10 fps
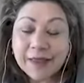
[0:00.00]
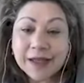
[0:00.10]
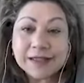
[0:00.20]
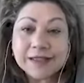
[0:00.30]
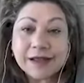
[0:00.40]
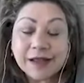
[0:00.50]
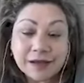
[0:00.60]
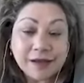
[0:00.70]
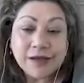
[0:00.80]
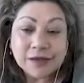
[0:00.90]
that it's an
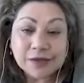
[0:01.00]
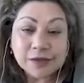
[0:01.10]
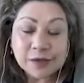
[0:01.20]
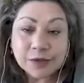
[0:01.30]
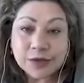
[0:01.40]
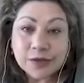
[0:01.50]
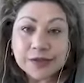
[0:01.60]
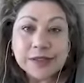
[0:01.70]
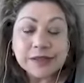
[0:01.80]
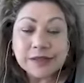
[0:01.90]
unconstitutional
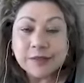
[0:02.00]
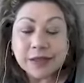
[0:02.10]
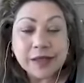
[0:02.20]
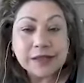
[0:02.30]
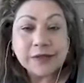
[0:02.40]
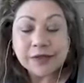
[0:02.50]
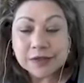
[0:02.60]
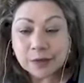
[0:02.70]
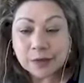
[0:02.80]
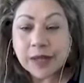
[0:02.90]
system because of
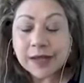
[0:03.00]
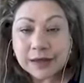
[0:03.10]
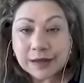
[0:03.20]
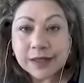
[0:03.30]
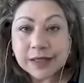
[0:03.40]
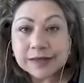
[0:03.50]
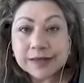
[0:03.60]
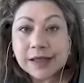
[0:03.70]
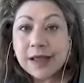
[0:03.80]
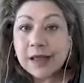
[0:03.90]
its randomness,
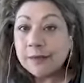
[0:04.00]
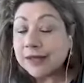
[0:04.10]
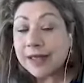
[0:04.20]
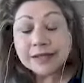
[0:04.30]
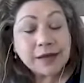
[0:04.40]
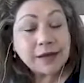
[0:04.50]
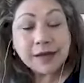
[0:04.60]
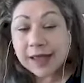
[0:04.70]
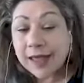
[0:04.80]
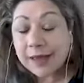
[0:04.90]
but that's not
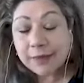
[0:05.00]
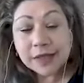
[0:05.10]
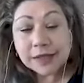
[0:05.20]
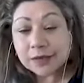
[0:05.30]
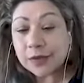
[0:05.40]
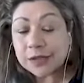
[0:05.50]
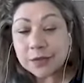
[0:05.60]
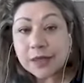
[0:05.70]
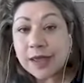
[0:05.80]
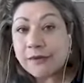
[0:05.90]
going to happen as long as
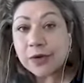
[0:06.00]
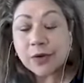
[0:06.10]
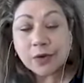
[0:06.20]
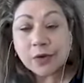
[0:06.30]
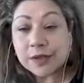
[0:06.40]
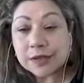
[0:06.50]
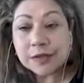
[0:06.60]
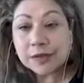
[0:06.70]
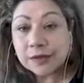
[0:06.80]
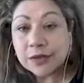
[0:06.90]
we have the current
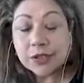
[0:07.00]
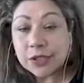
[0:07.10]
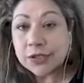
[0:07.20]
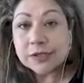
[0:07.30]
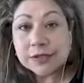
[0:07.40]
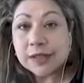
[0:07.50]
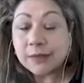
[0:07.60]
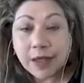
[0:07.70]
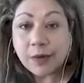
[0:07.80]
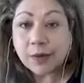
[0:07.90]
judges
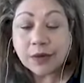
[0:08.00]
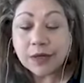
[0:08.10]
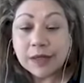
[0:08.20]
in power.